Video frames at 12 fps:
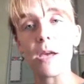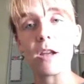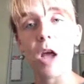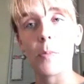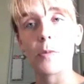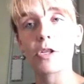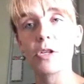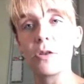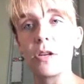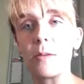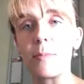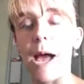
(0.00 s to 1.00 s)
an
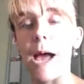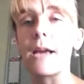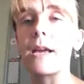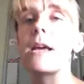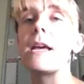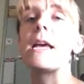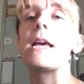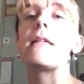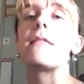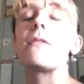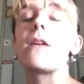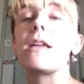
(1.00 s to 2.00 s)
opportunity bag,
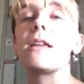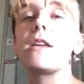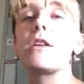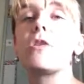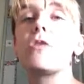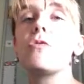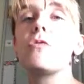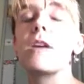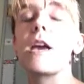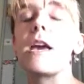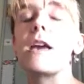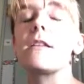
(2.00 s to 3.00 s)
then you
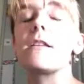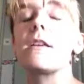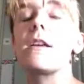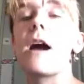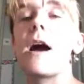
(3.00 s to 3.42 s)
can